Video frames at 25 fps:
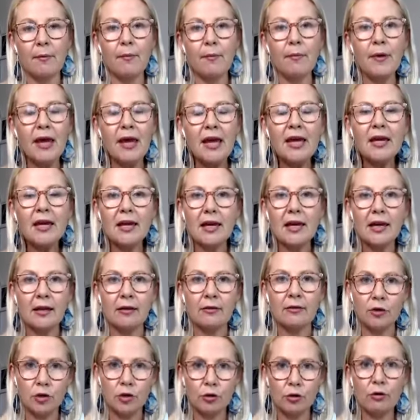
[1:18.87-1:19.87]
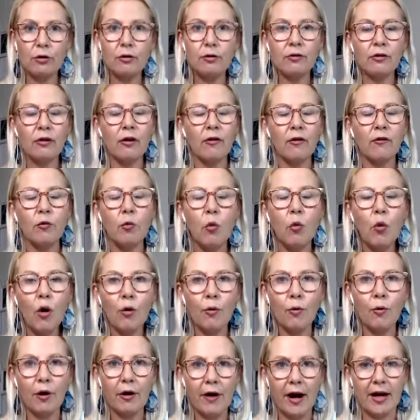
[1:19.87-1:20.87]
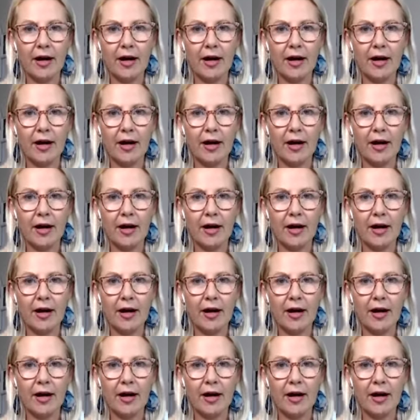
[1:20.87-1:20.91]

be in the truth of what we're